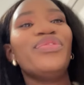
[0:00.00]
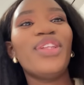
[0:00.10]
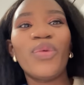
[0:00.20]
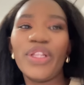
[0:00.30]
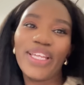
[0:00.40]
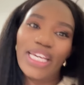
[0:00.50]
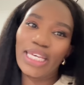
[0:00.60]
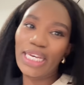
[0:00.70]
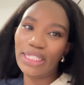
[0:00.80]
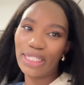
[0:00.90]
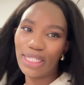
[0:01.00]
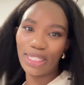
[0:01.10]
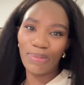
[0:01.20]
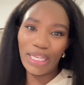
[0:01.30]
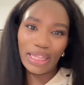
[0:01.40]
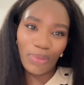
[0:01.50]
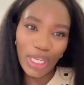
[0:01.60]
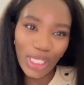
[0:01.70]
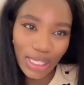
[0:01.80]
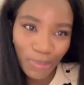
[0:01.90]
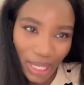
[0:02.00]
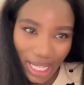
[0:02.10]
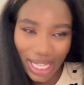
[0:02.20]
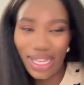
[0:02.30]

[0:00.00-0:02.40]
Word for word: they want their kids to speak the way you speak